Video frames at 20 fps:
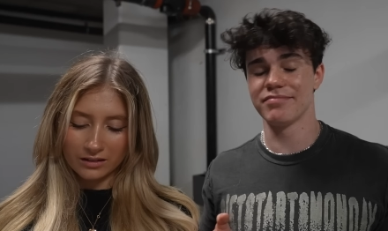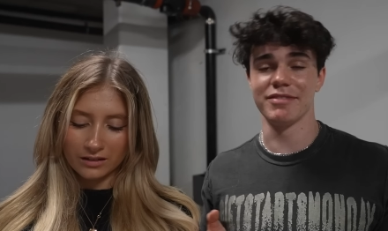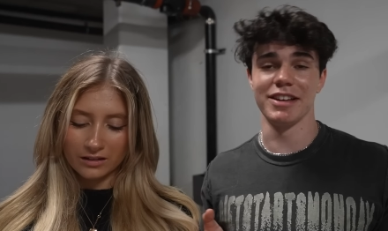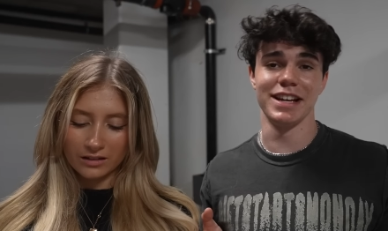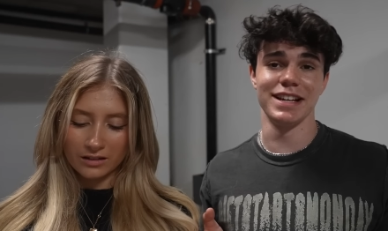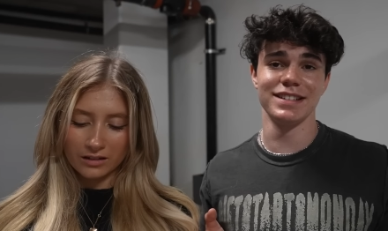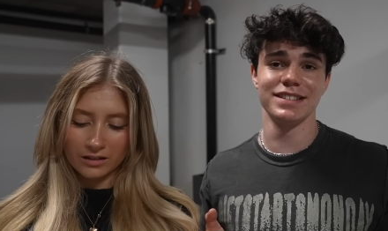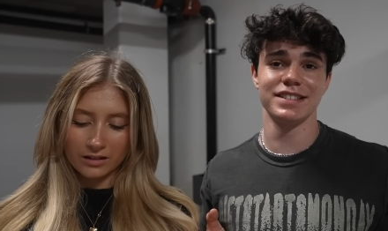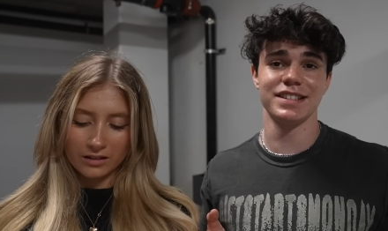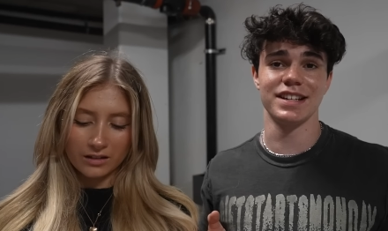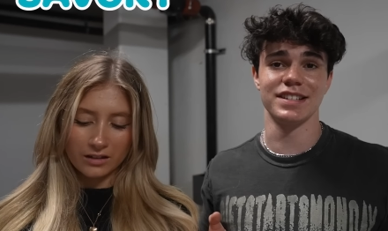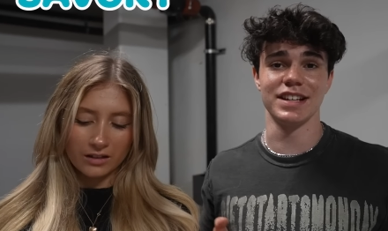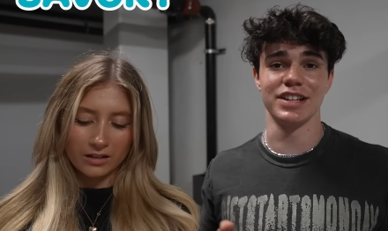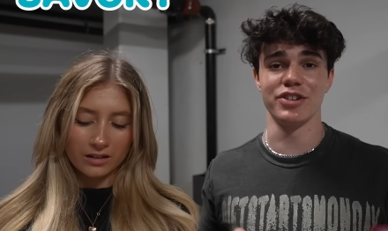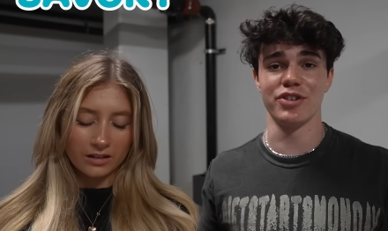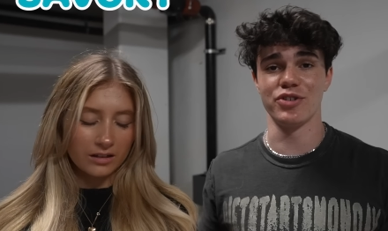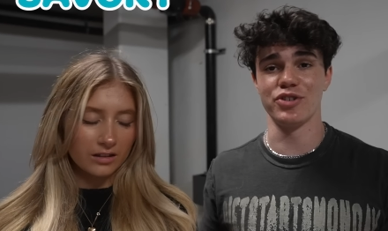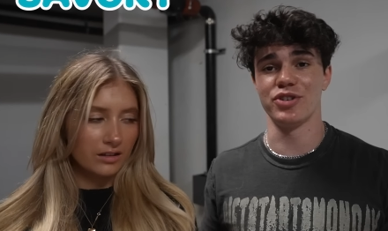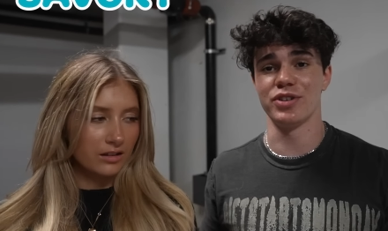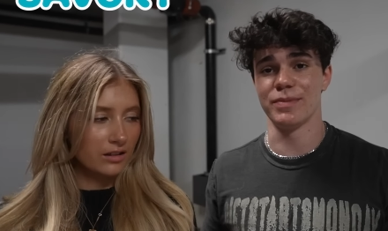Speaker 1: things because I
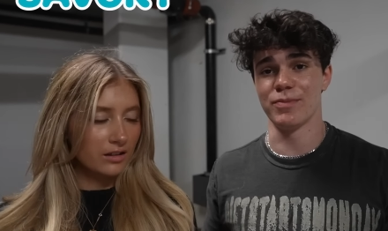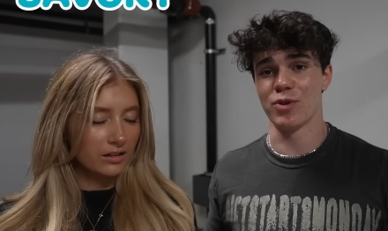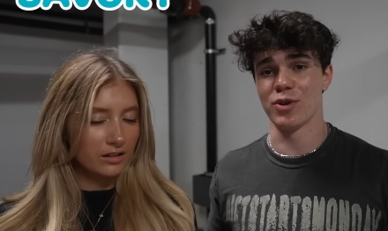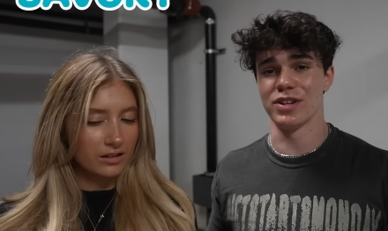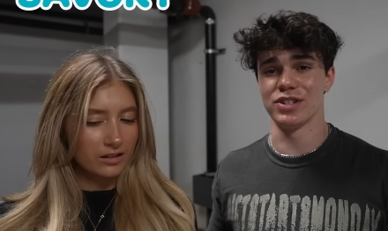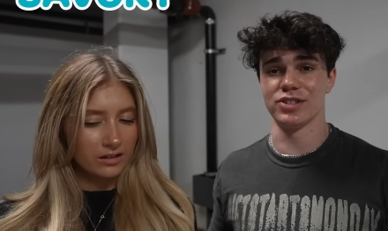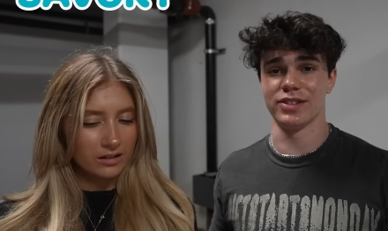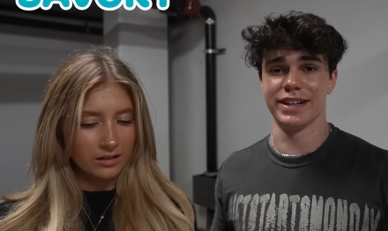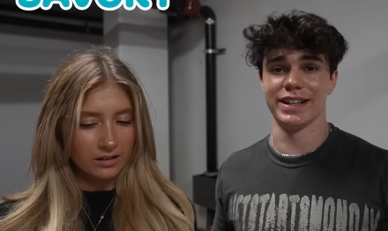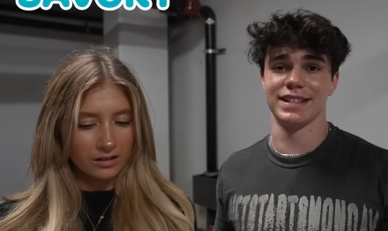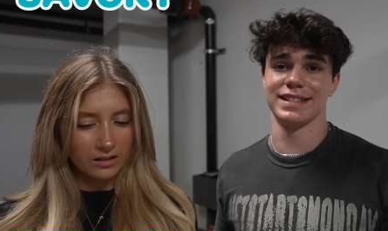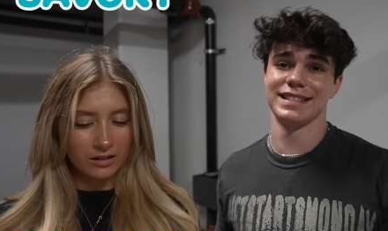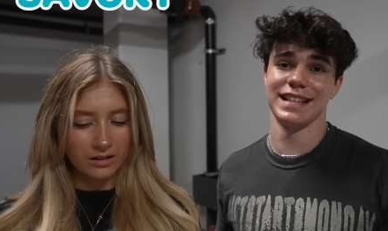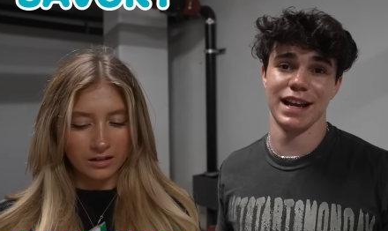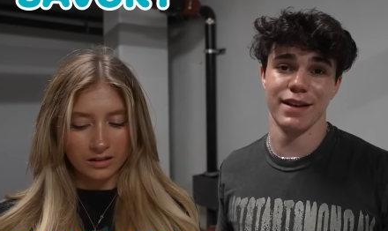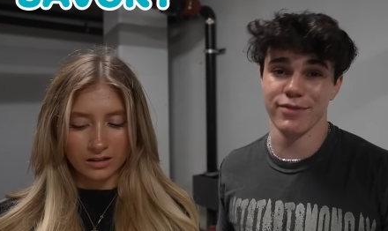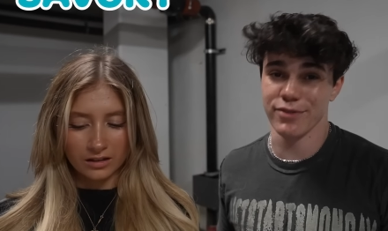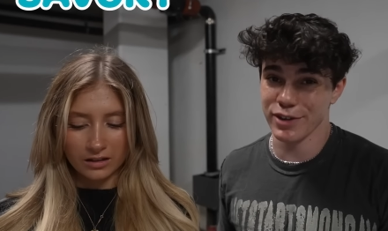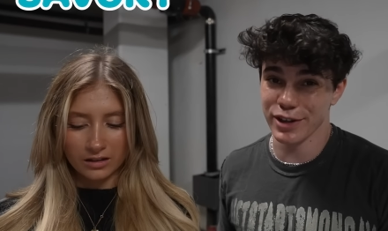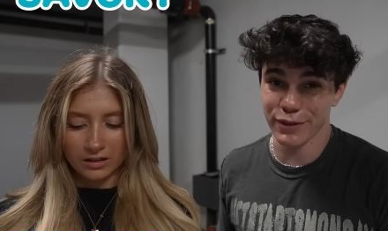know you're more into like
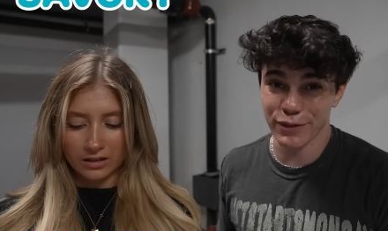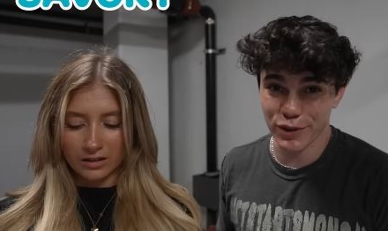savory